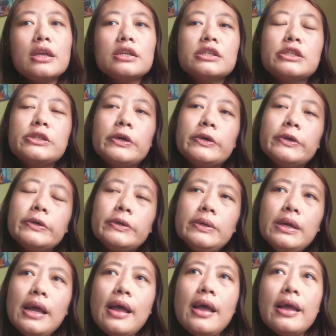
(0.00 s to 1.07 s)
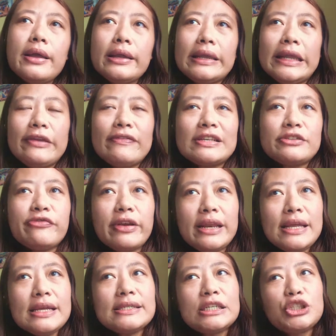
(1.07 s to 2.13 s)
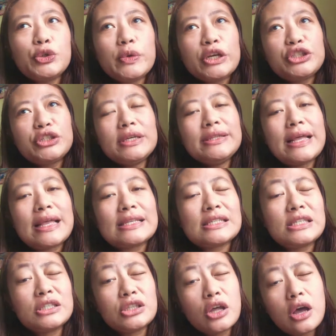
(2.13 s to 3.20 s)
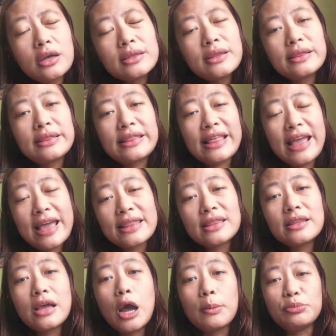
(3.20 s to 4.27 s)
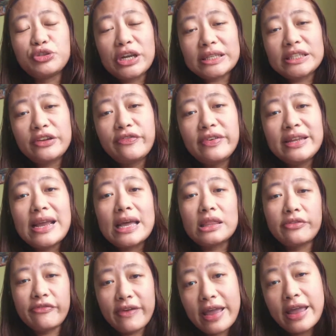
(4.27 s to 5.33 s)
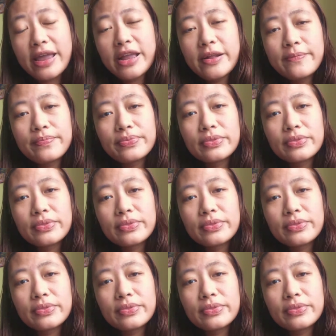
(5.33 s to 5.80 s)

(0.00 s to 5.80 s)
So, if it's really a situation that is not that objectively unfair,